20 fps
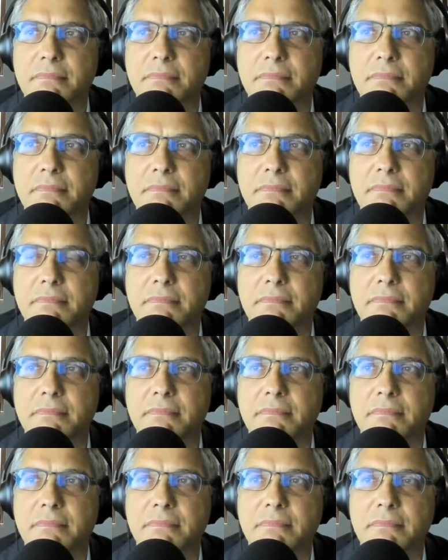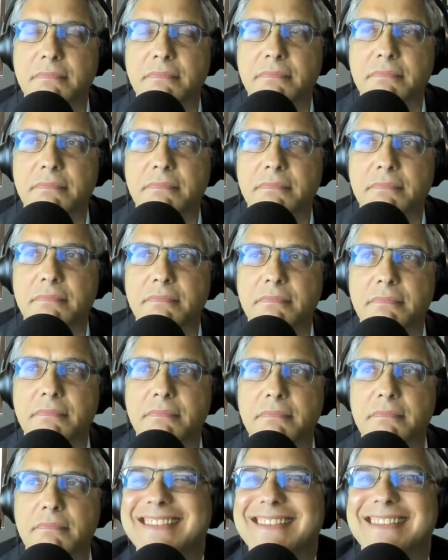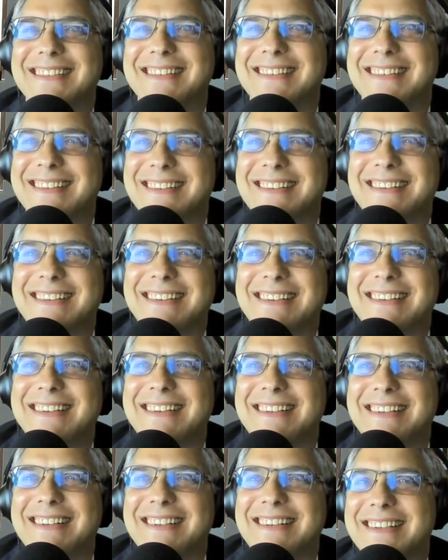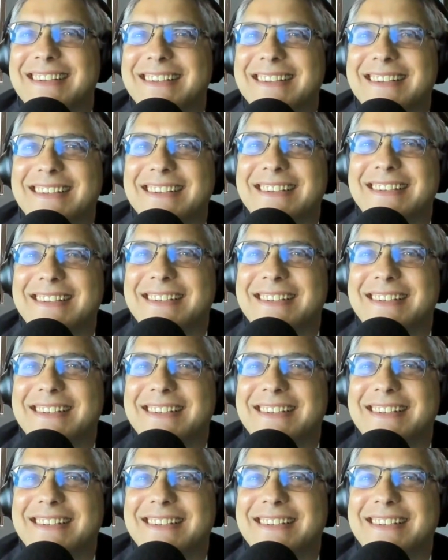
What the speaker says: (silent)